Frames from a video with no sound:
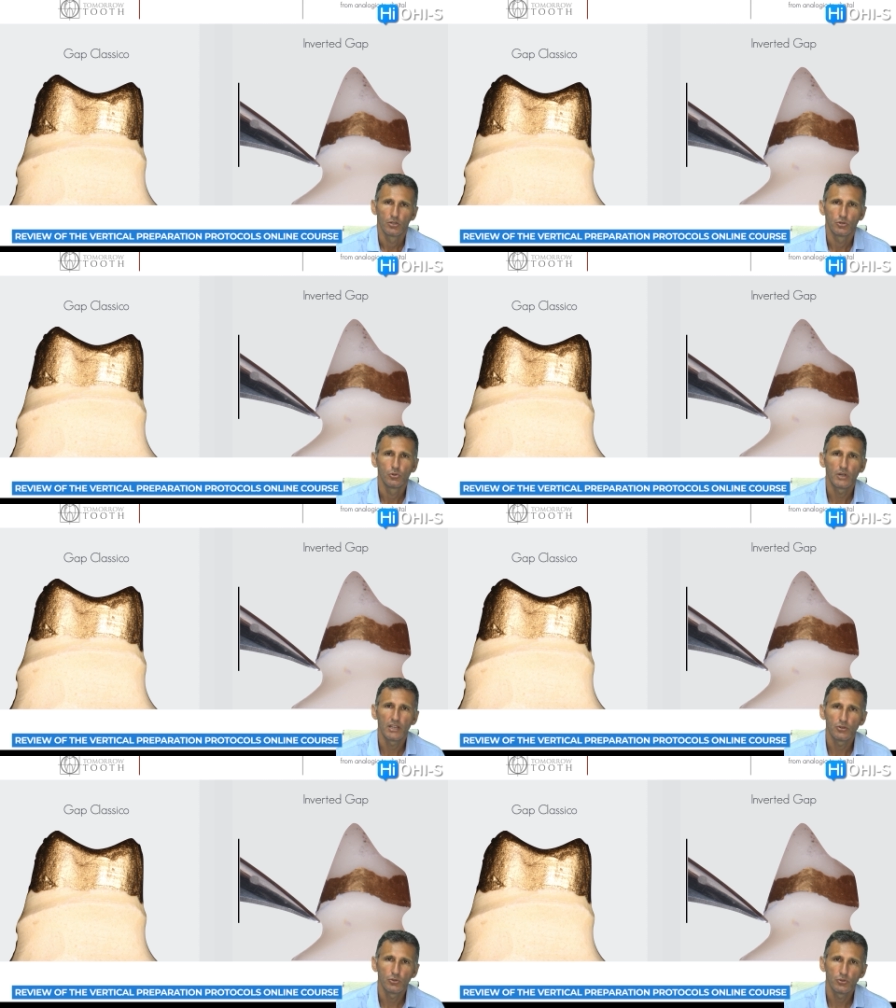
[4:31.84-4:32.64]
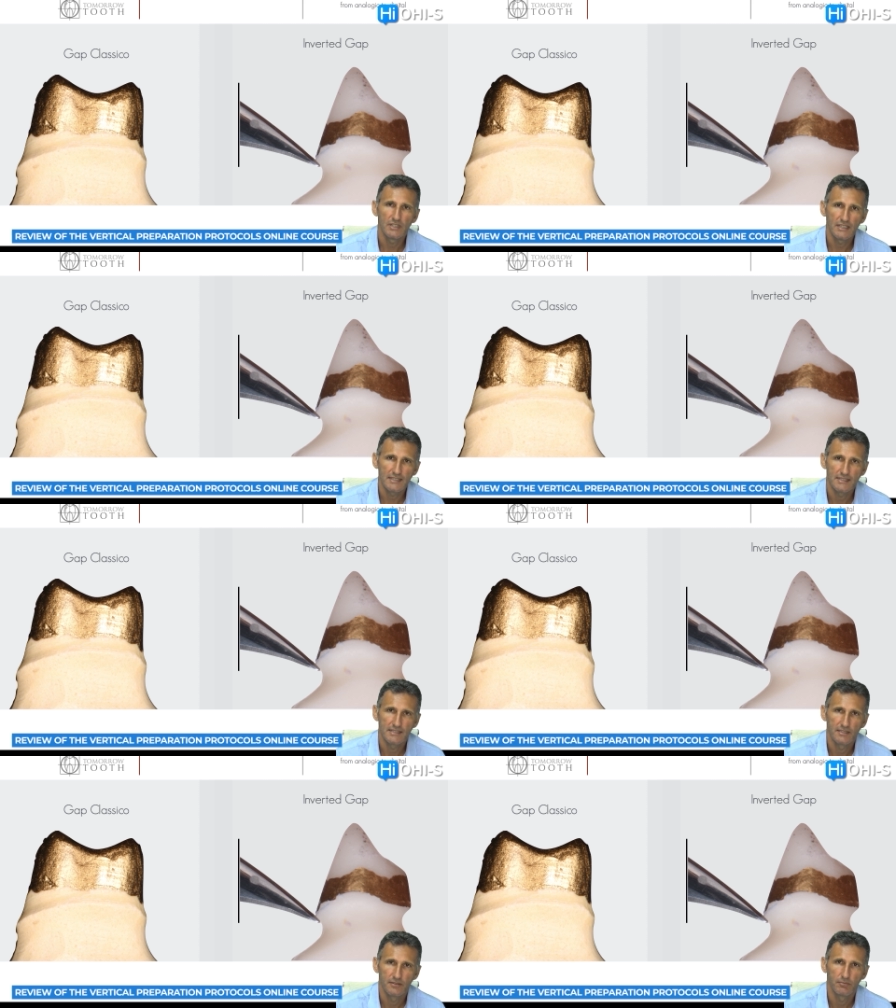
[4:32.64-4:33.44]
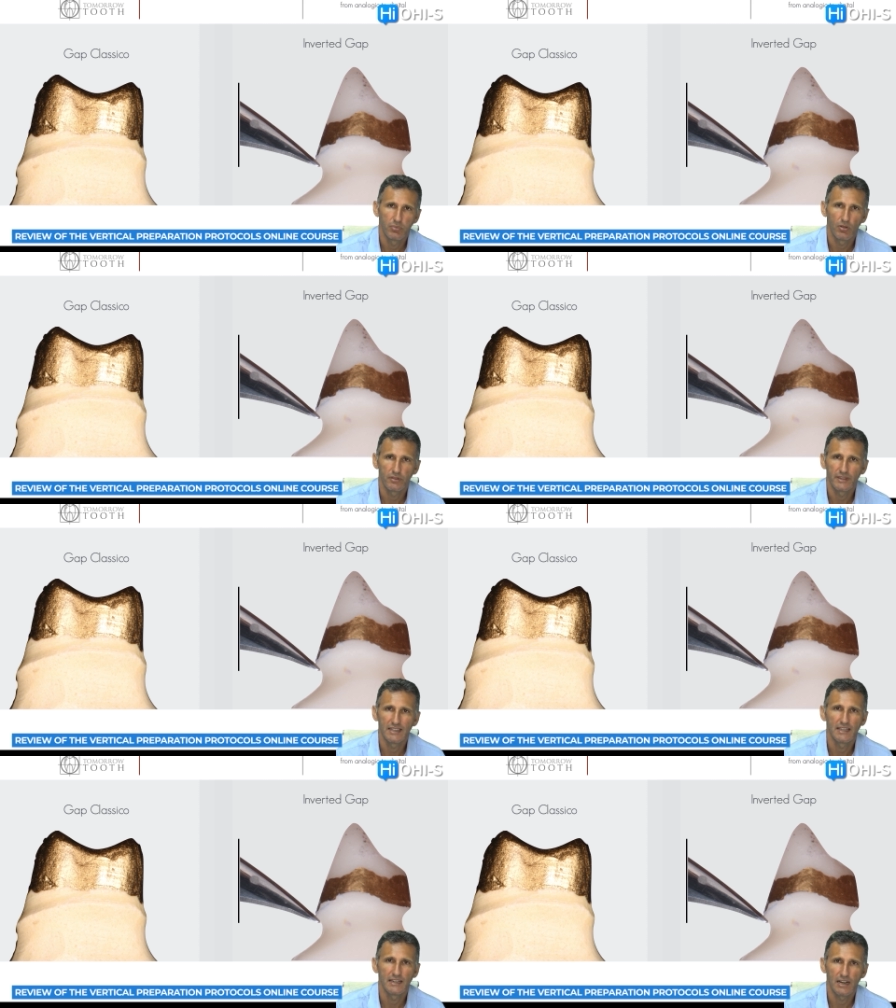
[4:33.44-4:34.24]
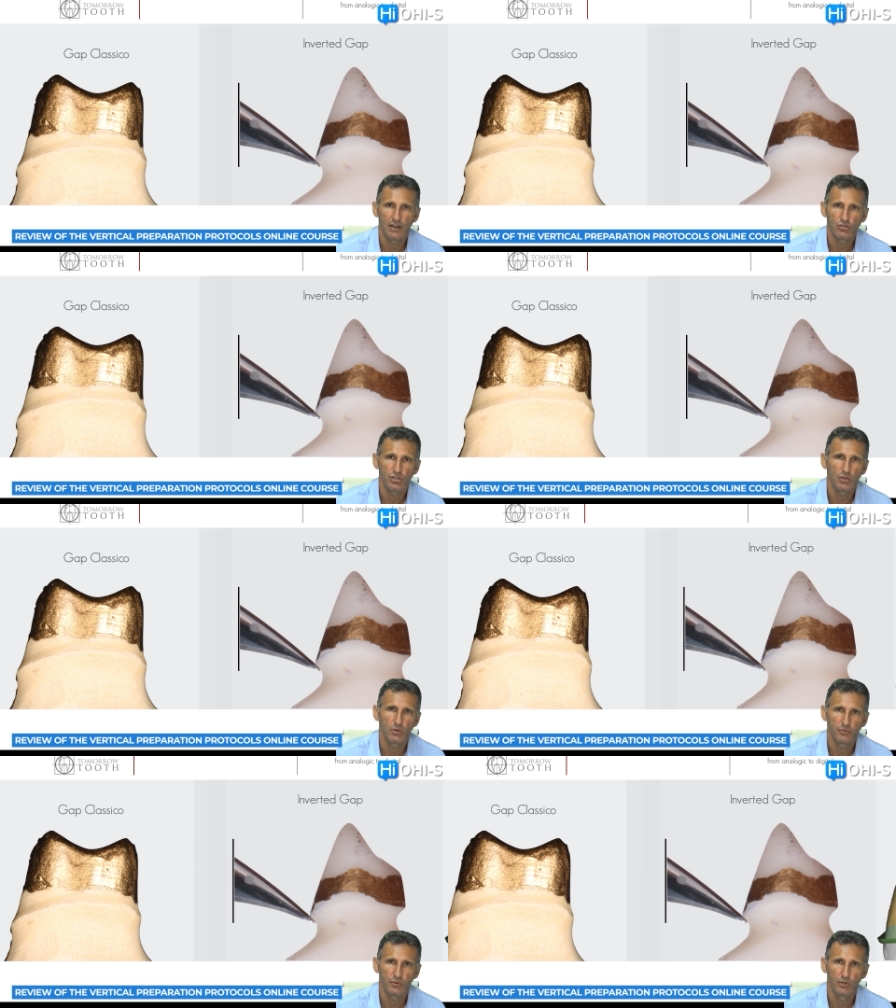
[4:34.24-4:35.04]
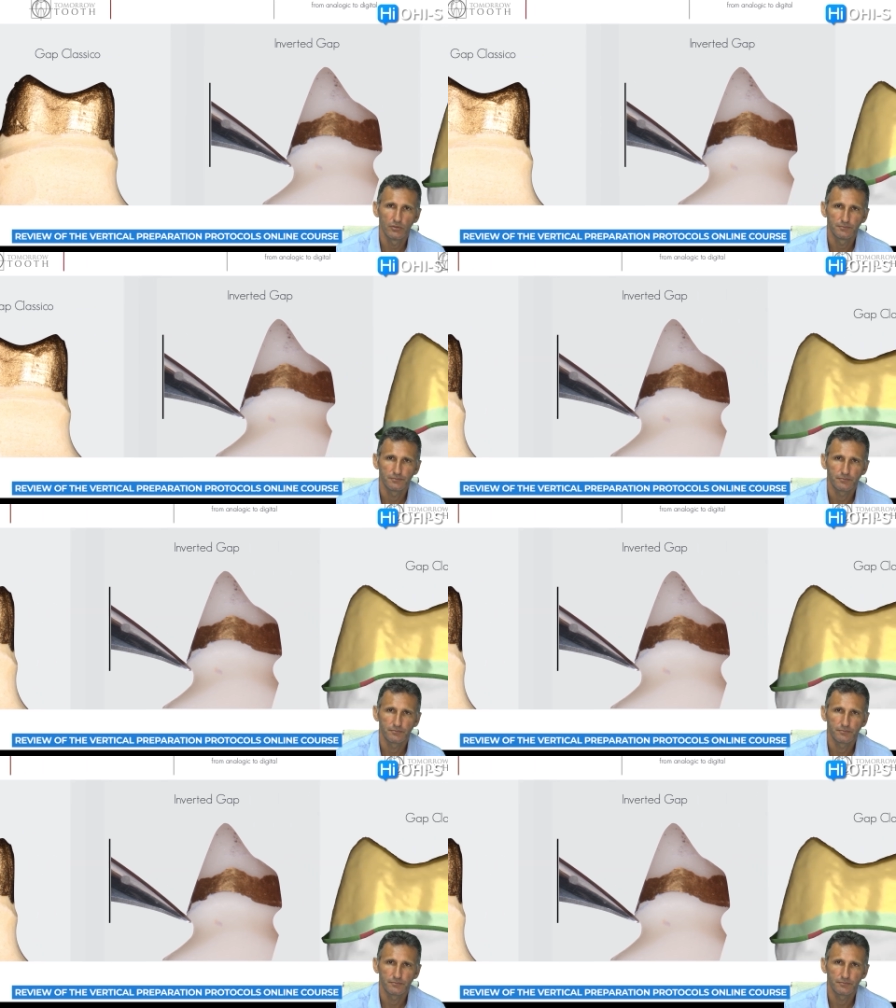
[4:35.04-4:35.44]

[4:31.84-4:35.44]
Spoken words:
You can do this both in the analogic workflow